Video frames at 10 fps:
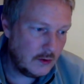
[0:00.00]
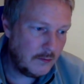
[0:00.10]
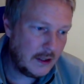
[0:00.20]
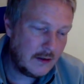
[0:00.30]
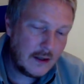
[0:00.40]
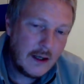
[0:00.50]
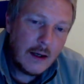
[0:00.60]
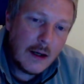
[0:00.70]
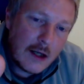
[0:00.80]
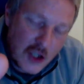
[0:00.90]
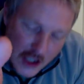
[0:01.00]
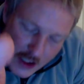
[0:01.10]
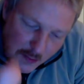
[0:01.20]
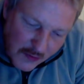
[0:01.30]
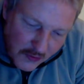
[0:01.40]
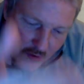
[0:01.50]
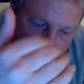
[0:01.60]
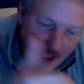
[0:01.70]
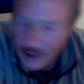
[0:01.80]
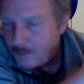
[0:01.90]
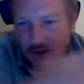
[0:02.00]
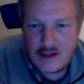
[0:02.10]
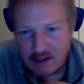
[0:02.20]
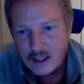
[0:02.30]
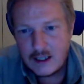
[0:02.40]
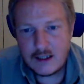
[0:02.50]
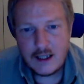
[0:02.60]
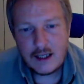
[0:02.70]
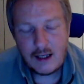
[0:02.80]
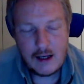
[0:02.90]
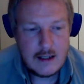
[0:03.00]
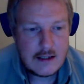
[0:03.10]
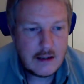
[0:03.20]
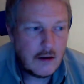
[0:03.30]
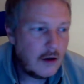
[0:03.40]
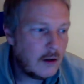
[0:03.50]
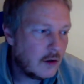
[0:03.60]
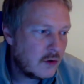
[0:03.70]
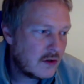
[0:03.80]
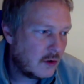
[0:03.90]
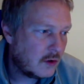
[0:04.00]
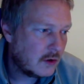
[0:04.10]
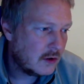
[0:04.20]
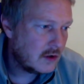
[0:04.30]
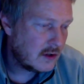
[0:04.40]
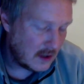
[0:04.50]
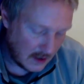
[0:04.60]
But just before it happens, they cancel all those orders.